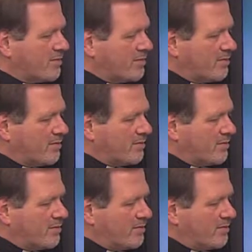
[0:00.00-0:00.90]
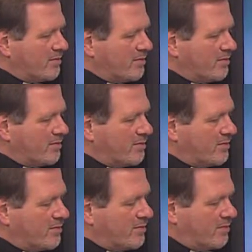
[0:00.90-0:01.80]

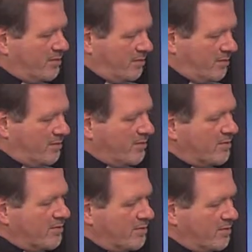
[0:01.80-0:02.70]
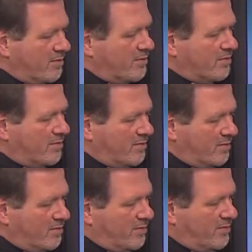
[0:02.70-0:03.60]

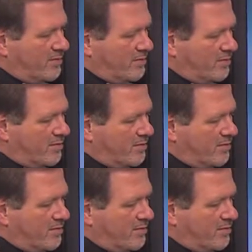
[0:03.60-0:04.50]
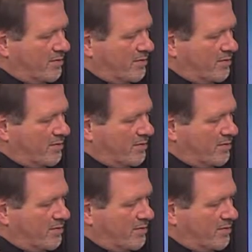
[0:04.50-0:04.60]
(not speaking)